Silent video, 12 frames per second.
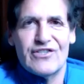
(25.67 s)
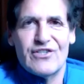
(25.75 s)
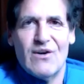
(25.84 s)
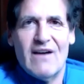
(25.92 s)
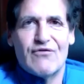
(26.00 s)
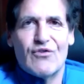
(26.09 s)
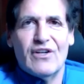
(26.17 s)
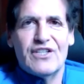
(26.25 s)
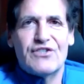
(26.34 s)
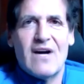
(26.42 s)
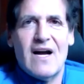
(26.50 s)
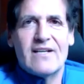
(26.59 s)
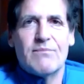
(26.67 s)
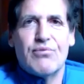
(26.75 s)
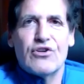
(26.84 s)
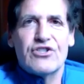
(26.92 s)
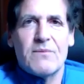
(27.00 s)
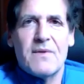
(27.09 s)
So I've really tried to
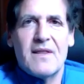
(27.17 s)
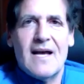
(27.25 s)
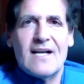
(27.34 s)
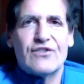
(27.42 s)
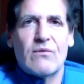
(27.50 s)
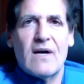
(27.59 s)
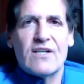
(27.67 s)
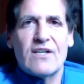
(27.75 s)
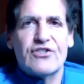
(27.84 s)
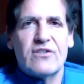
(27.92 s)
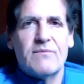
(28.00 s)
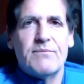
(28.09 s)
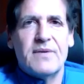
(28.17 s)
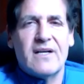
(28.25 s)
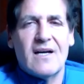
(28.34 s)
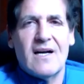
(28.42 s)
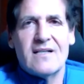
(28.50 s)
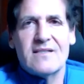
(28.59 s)
push them in that direction
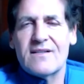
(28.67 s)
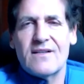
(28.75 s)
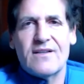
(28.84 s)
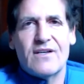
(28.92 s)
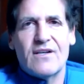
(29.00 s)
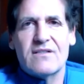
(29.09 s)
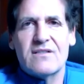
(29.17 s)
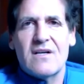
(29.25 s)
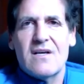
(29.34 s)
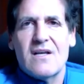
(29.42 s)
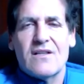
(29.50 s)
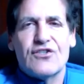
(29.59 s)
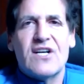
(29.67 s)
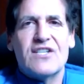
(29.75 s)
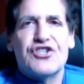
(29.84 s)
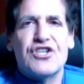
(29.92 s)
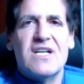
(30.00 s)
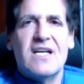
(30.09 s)
because there's
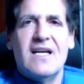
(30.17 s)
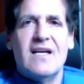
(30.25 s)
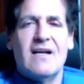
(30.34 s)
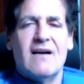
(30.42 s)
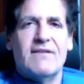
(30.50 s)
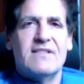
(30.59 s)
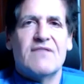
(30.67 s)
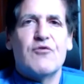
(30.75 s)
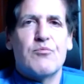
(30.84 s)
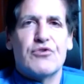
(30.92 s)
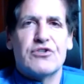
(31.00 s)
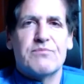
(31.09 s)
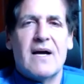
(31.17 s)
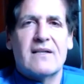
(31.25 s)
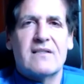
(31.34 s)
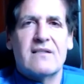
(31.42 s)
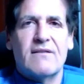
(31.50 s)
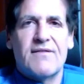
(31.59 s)
such a need of a different
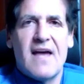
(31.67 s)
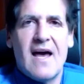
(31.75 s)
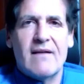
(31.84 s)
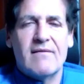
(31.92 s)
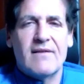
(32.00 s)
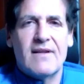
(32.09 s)
perspective that